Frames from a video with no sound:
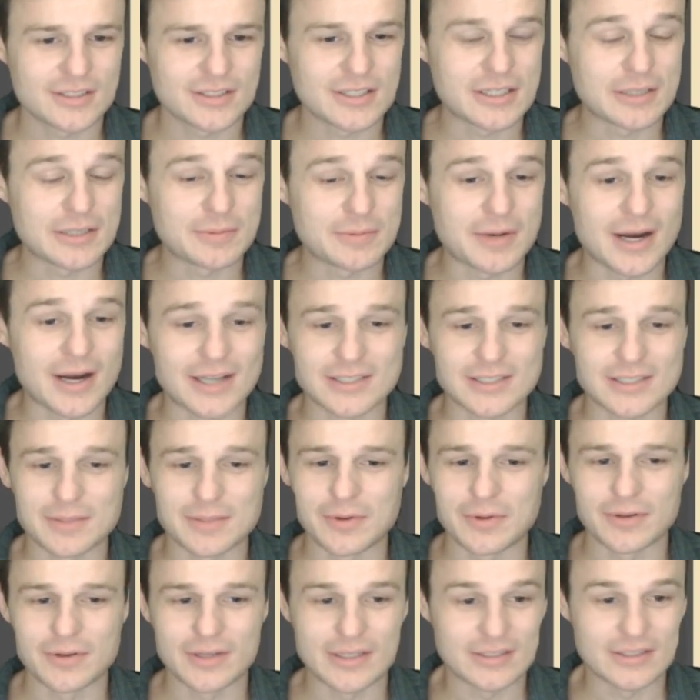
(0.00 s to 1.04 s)
the
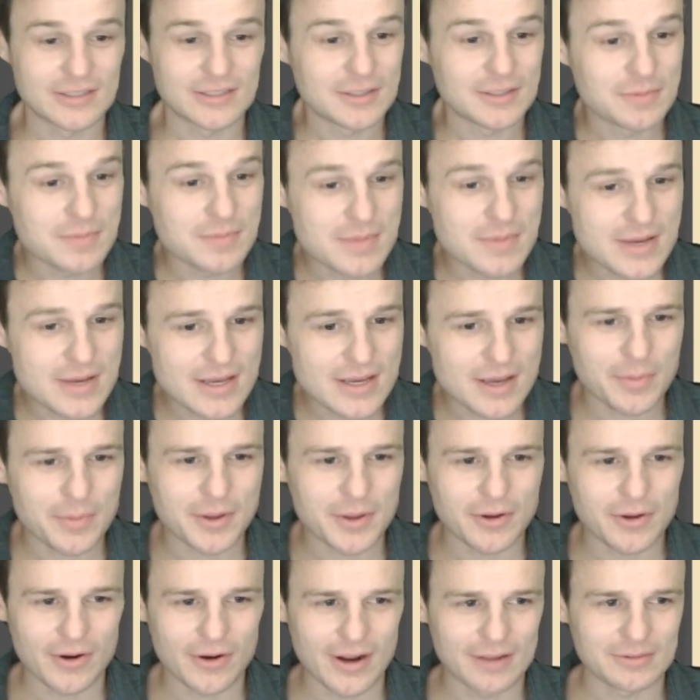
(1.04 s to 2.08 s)
possibilities to me
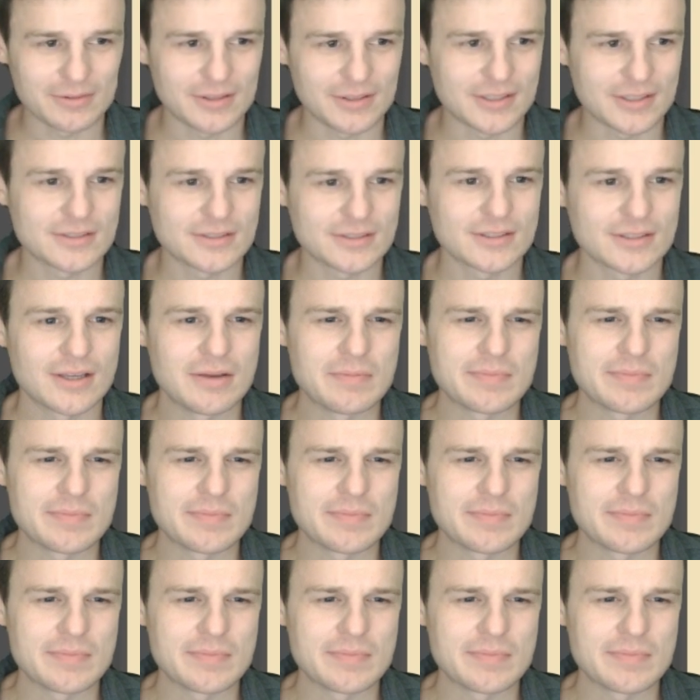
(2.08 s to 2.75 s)
appear endless.